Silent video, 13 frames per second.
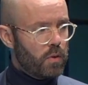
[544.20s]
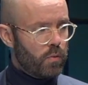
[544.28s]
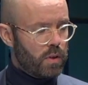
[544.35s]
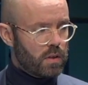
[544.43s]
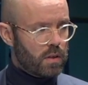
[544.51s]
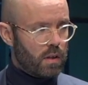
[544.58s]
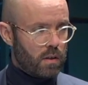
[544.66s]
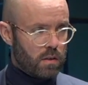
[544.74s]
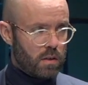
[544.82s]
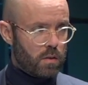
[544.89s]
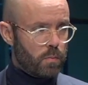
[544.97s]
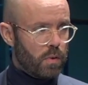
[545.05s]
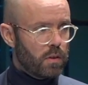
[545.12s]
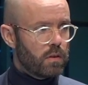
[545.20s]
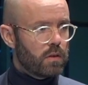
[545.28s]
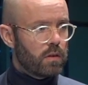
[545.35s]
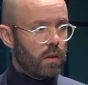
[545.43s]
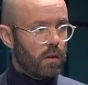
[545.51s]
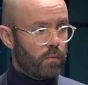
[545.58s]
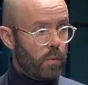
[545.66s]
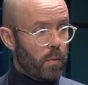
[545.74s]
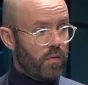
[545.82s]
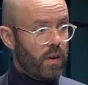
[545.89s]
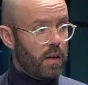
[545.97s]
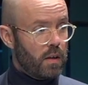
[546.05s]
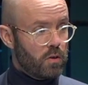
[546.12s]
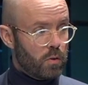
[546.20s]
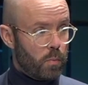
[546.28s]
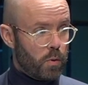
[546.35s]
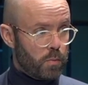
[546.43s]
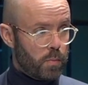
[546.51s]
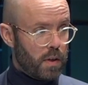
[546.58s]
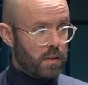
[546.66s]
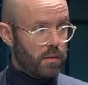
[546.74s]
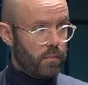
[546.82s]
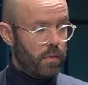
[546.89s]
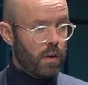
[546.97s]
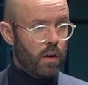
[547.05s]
risk assessment from a financial perspective.